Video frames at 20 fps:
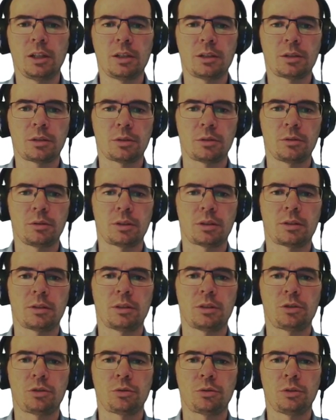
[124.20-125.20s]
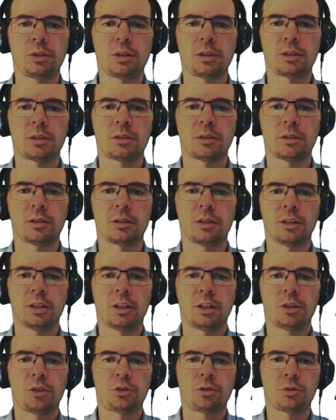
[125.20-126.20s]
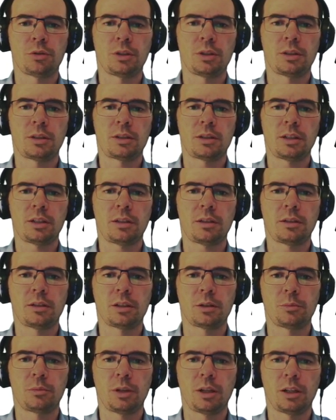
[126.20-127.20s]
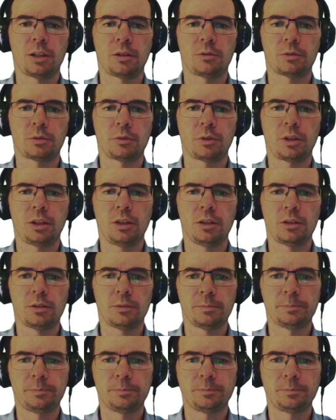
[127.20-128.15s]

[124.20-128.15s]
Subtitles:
so it's the choice and the choice set that we have over here.